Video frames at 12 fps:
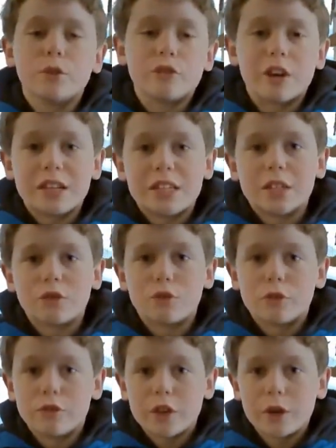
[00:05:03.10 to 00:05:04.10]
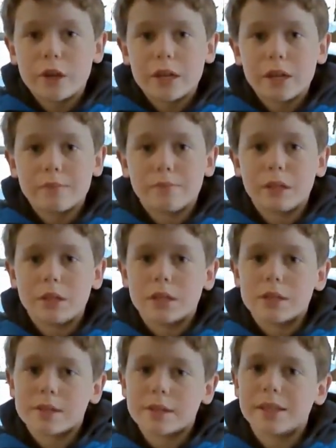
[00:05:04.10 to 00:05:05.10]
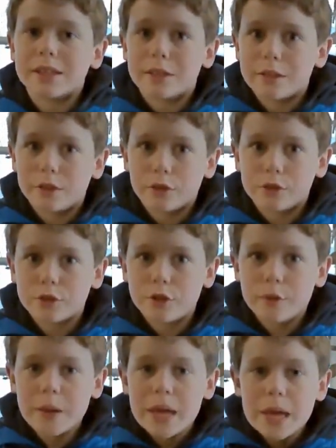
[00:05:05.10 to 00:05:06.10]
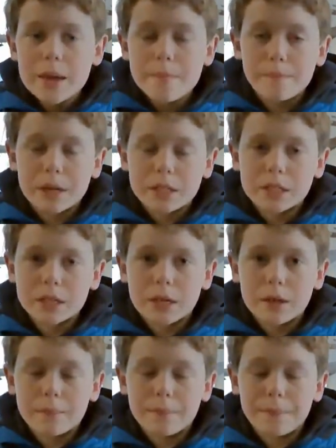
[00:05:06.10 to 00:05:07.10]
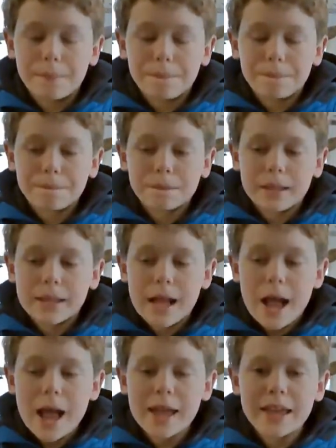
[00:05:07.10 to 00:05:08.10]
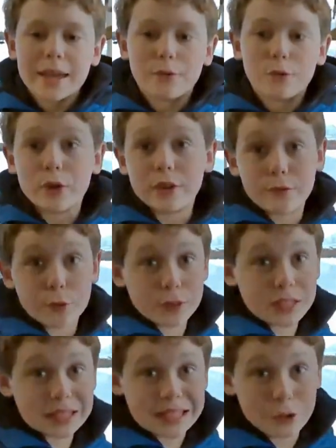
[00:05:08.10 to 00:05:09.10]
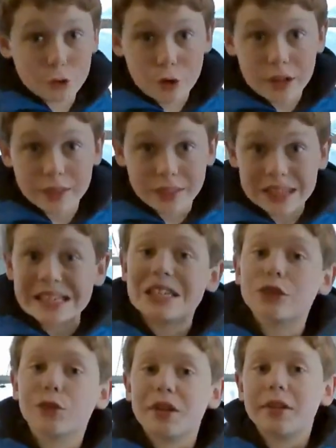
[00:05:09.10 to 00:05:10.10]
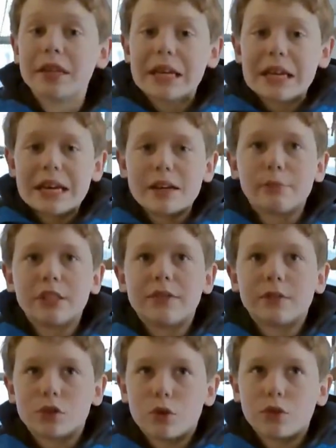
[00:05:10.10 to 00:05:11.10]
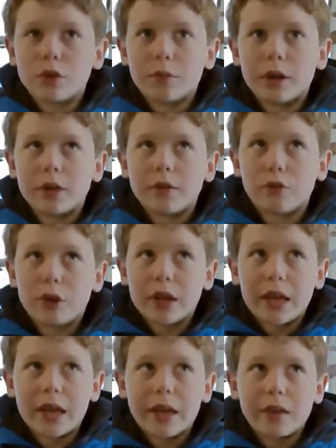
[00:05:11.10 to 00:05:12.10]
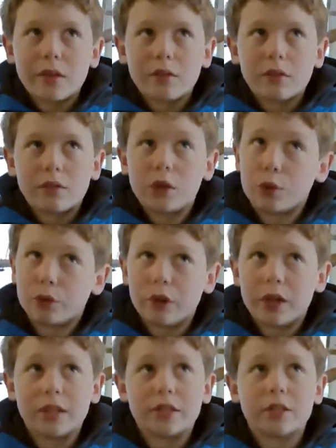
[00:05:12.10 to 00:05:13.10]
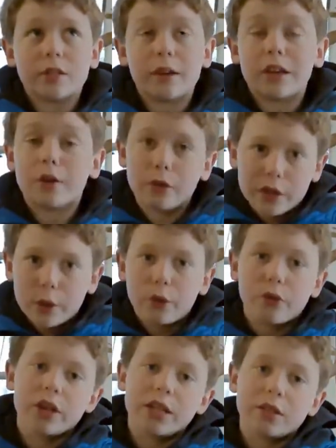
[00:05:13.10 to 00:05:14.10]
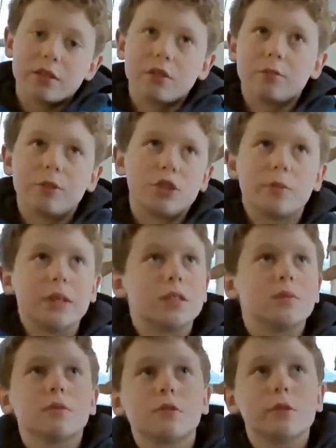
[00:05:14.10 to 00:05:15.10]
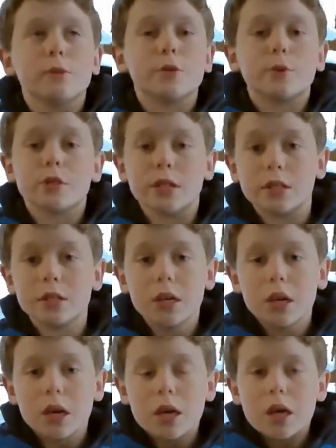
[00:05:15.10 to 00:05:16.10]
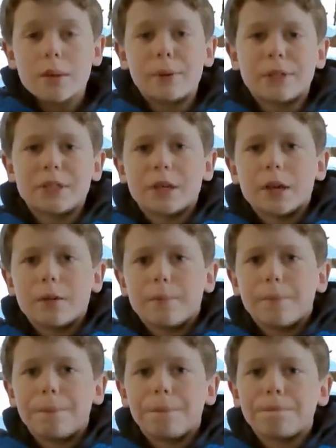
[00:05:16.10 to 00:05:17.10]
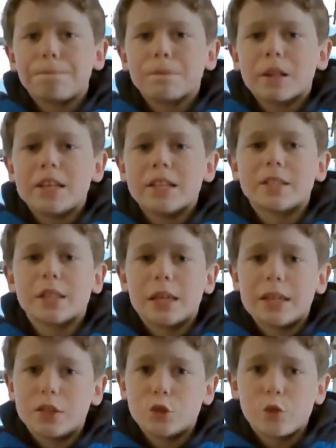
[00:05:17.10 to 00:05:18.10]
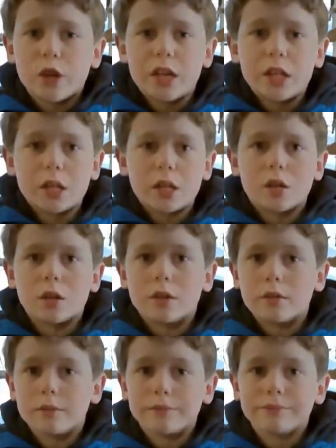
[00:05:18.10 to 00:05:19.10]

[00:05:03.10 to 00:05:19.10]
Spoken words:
till 219 degrees Fahrenheit because I like the thicker syrup. But I am going for the lighter grade. The lightest grade, I believe, is golden brown, grade A. The old grading system. I go with the old grading system. It just makes so much more sense. But it's the lightest grade